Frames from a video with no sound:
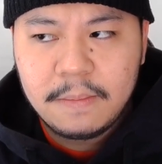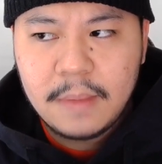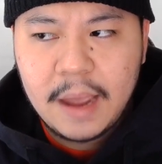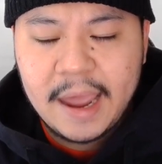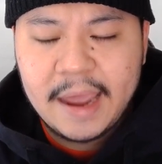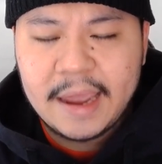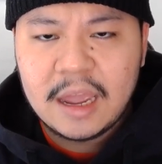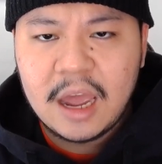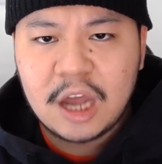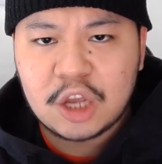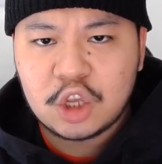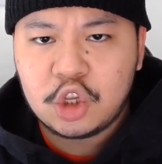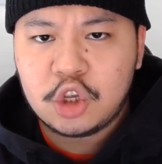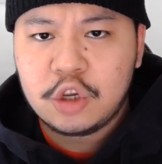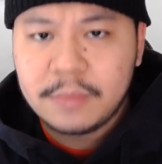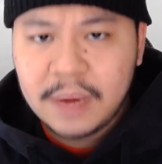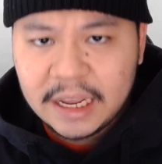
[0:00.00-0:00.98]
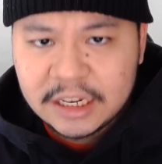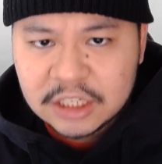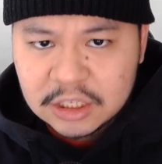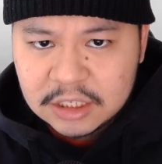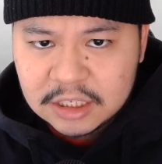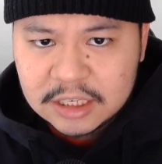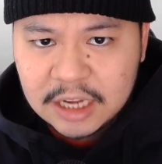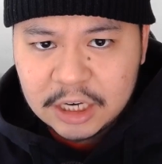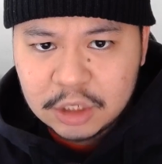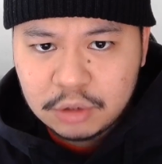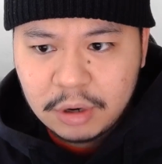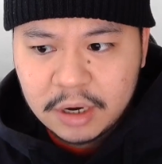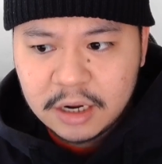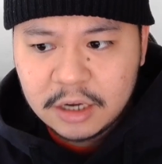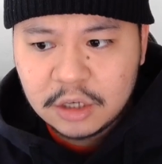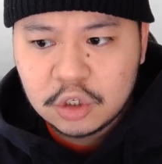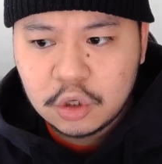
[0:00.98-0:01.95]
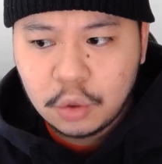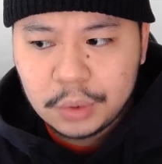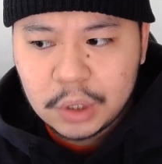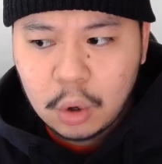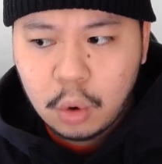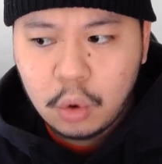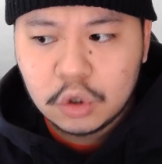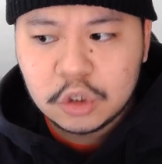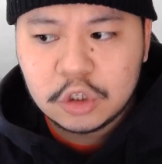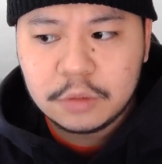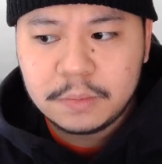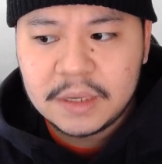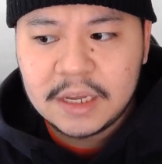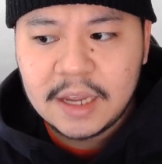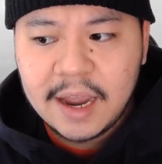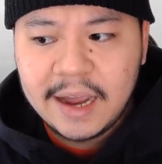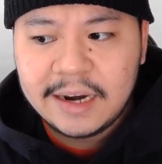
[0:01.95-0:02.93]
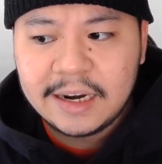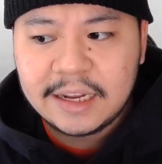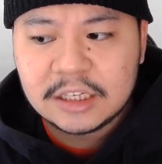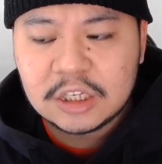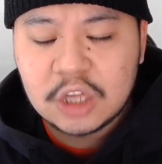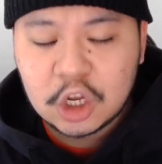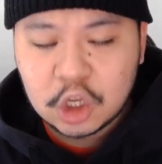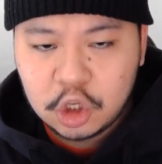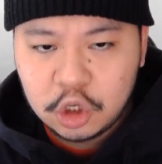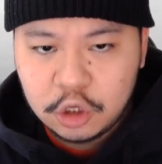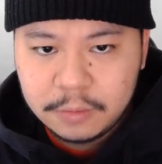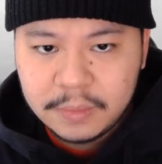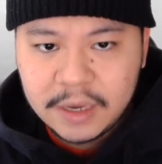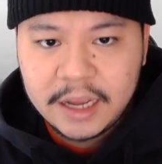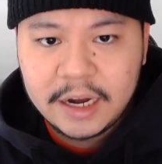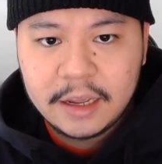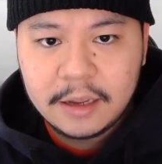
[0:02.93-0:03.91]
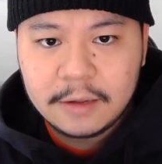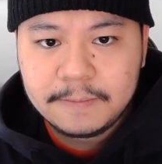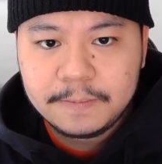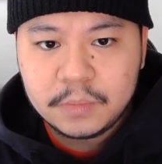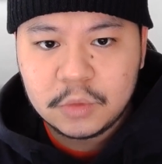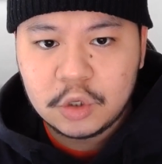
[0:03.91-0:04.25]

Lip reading: accumulation stage right now, so we all should be at least accumulating.